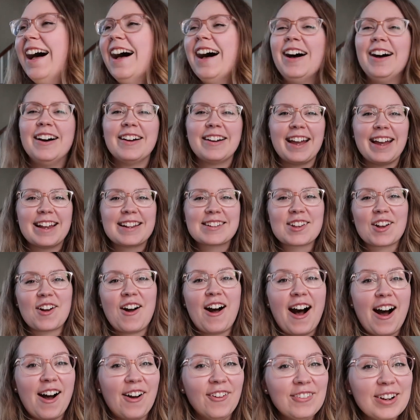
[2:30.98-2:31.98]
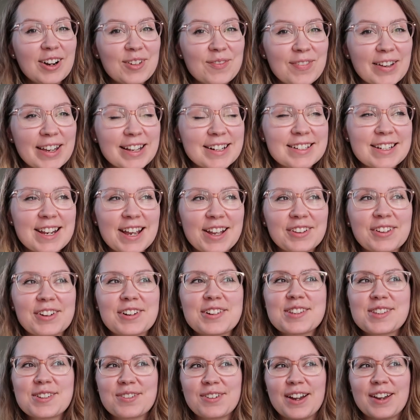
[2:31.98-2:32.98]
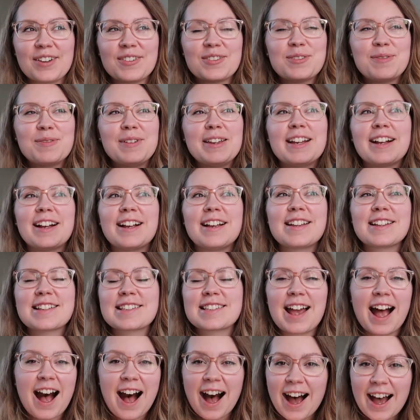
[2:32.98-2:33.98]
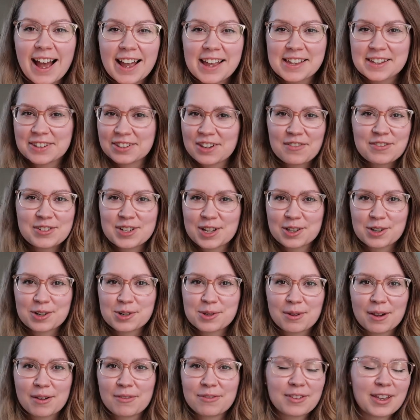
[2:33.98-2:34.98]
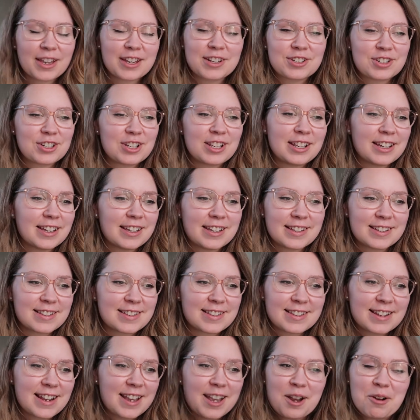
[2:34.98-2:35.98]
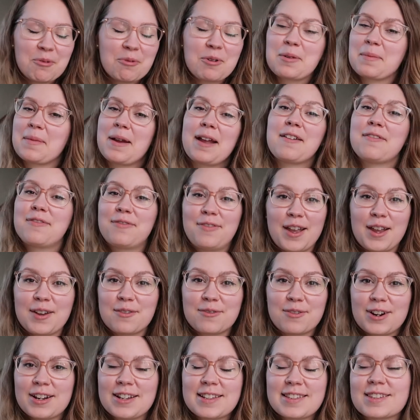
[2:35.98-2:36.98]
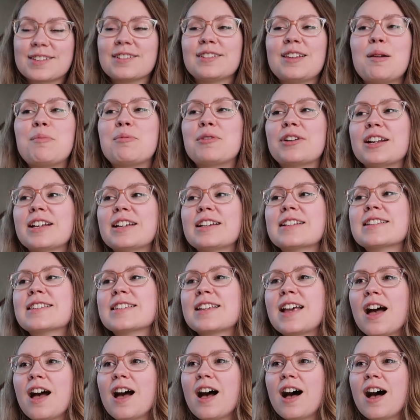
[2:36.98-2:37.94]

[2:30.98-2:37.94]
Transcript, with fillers: okay, so I'm gonna pick Taylor Swift because I love Taylor Swift. Like she is one of my favorite celebrities.